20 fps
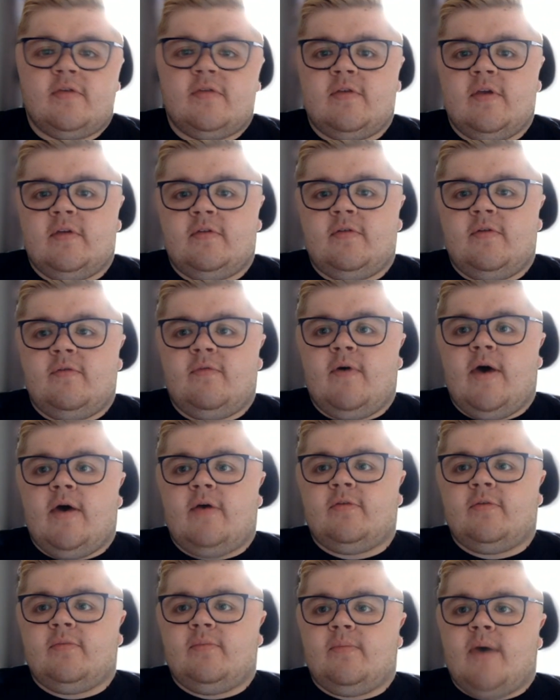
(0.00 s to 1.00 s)

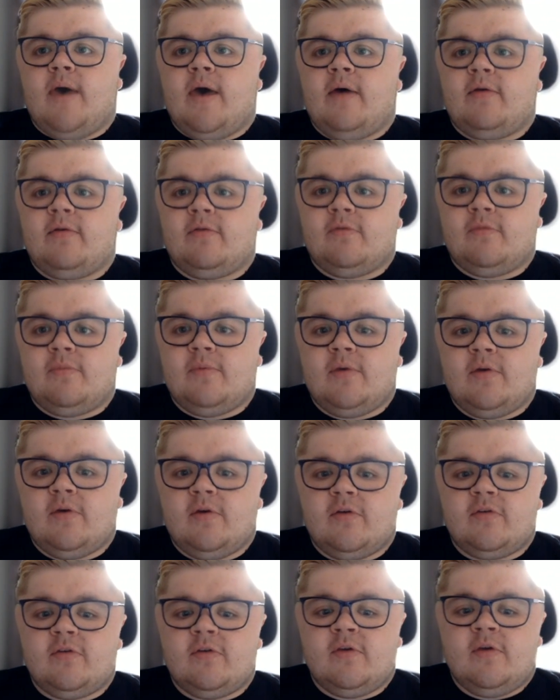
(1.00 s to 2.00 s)
£60,000
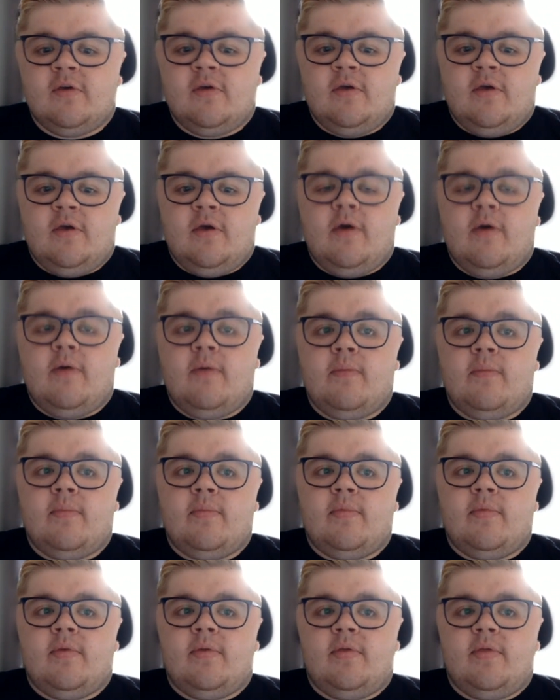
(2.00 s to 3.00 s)
because
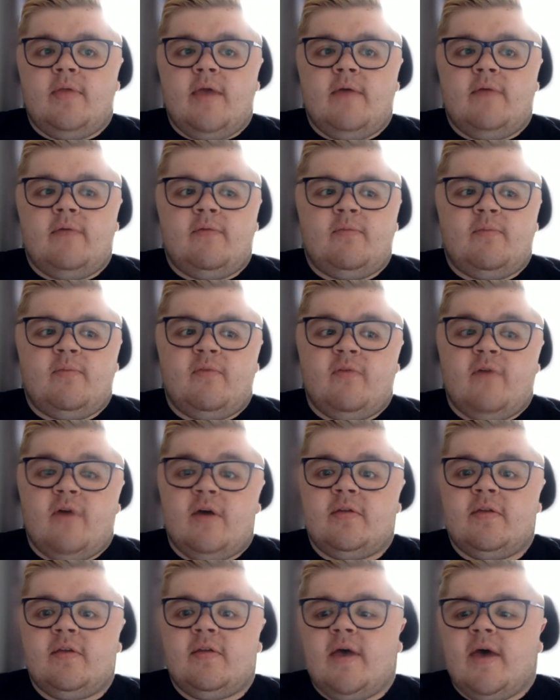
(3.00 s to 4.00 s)
they've
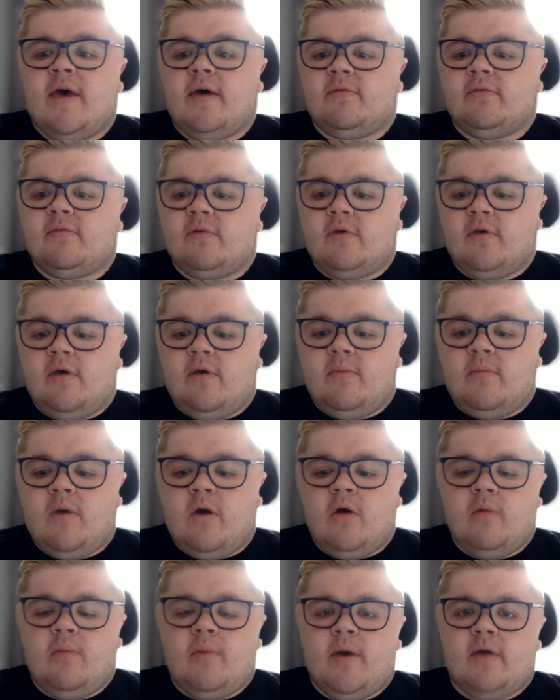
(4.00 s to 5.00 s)
provided out
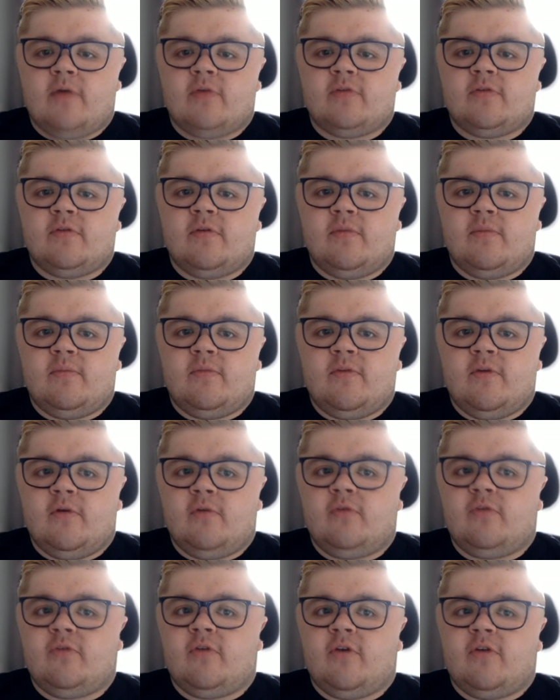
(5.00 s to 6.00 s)
Hope House
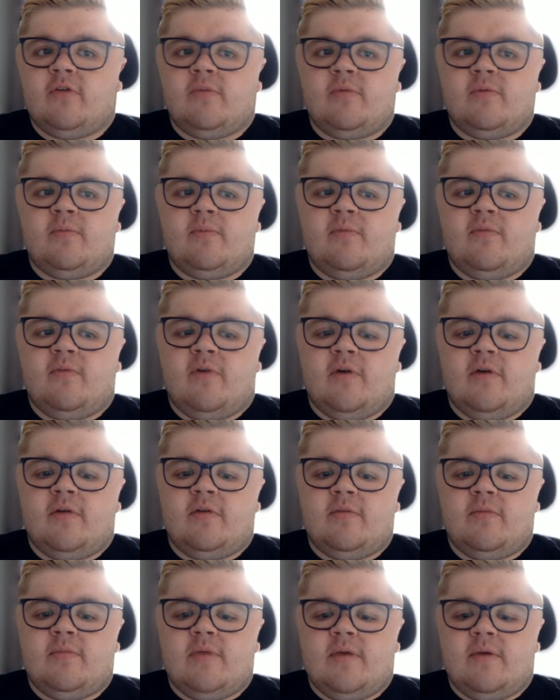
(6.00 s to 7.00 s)
Children's Hospice
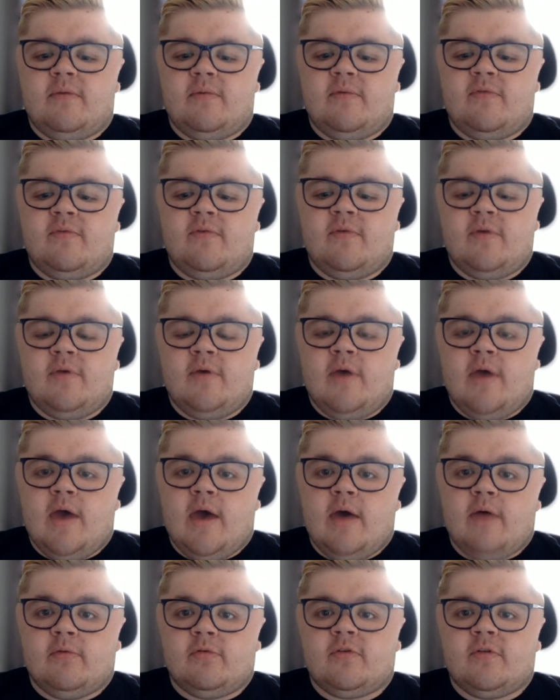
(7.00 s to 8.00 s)
provided me with
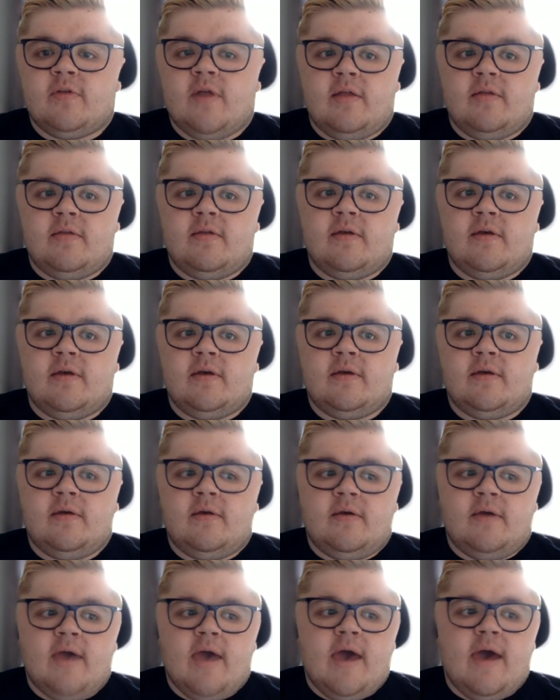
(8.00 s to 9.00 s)
outstanding
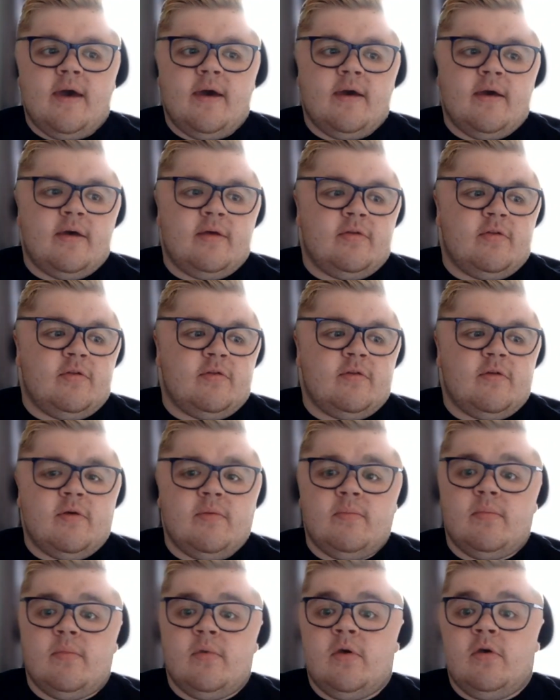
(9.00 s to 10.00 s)
care
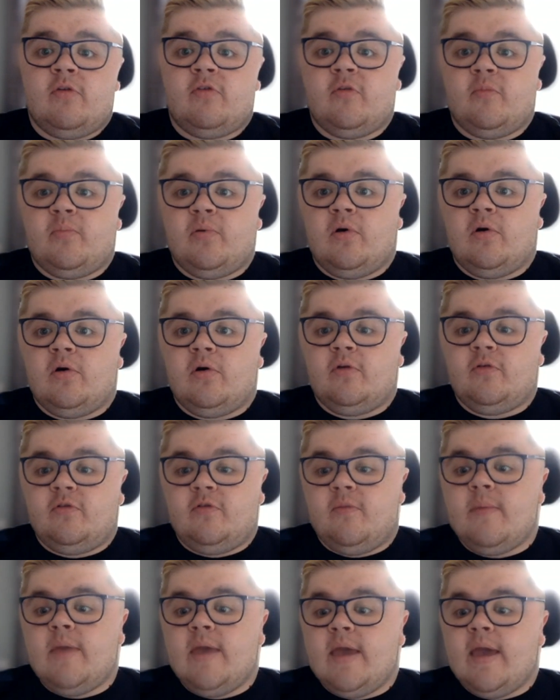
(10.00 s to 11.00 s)
and
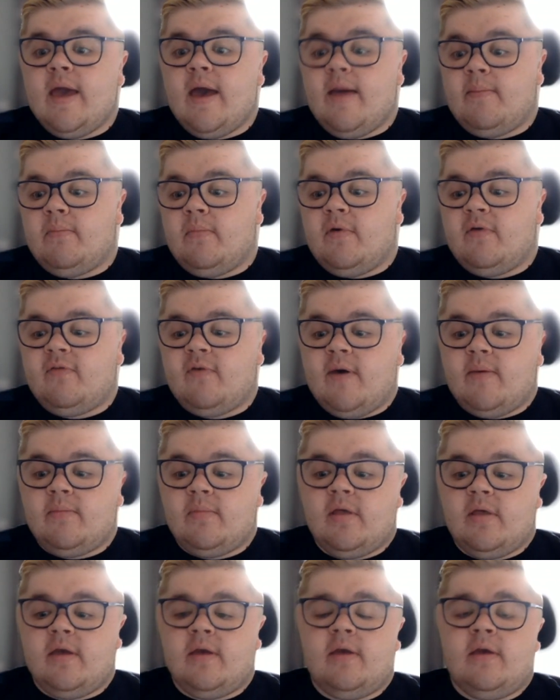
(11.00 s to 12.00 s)
support to me and my
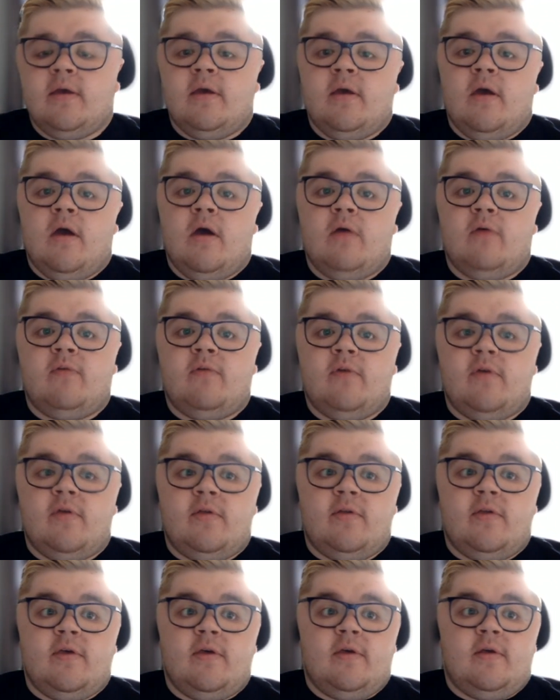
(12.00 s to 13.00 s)
family
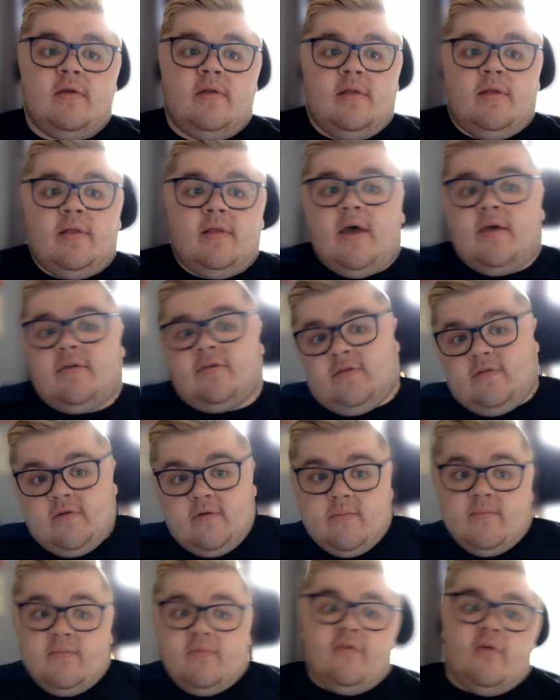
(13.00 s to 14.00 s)
over the last
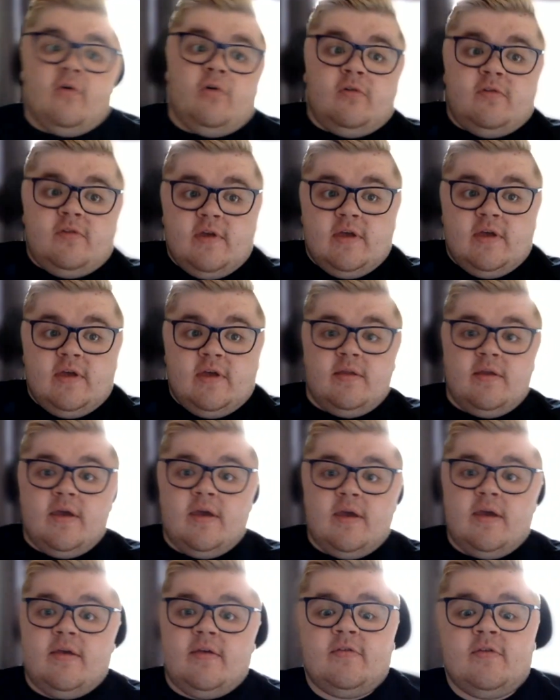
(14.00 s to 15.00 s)
14
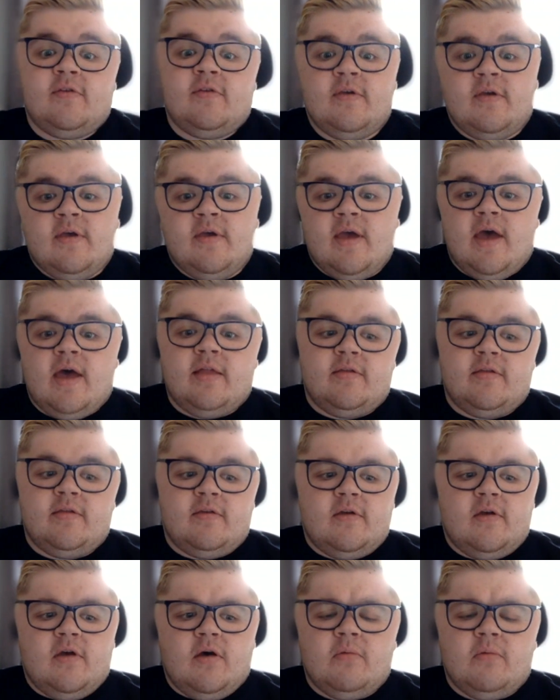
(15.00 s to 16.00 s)
years,
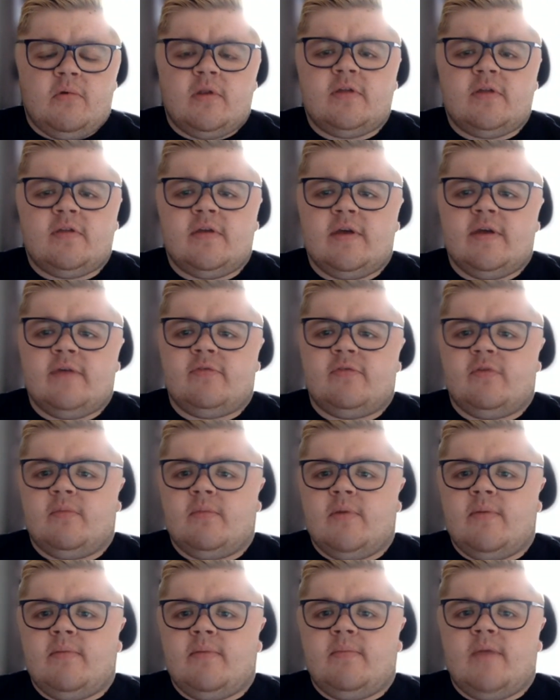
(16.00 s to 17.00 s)
and I wanted to give
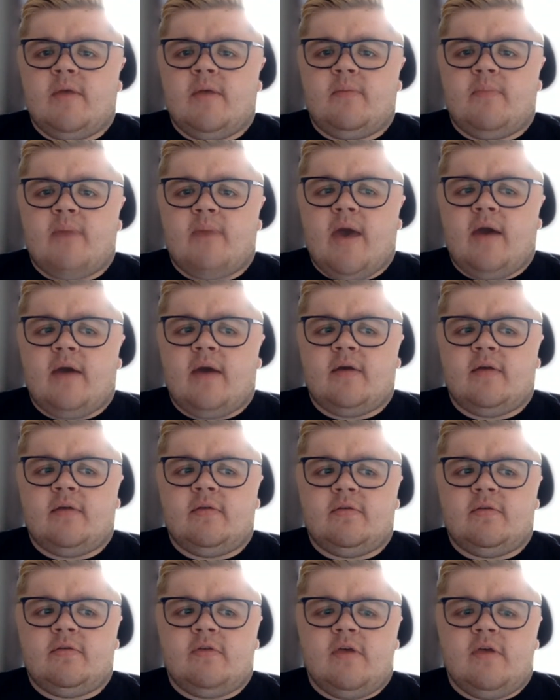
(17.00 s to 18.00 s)
something back
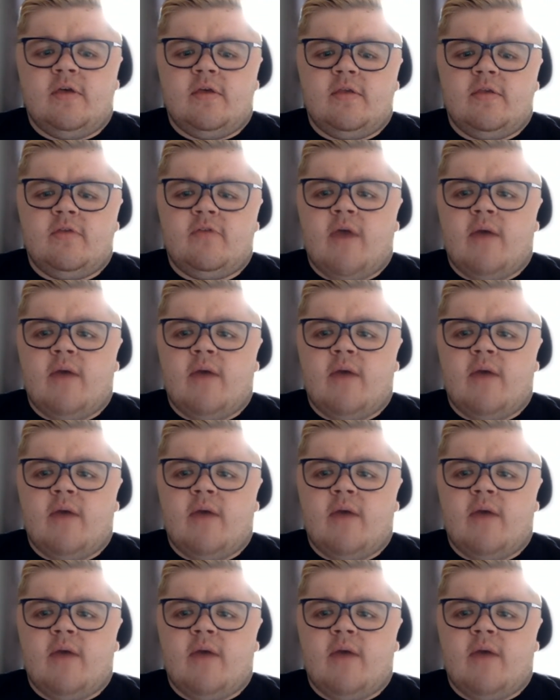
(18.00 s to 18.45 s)
to the